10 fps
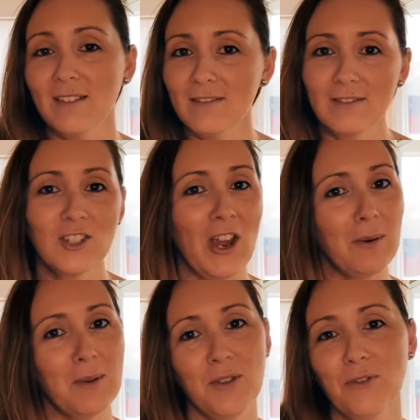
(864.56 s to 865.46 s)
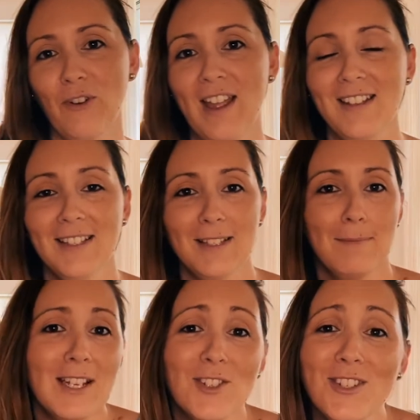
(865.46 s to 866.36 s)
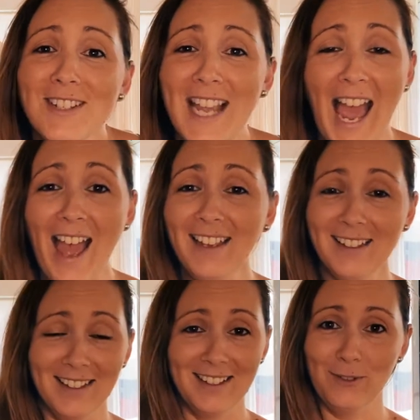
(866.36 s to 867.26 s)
Share it with your friends. Make sure you tag it.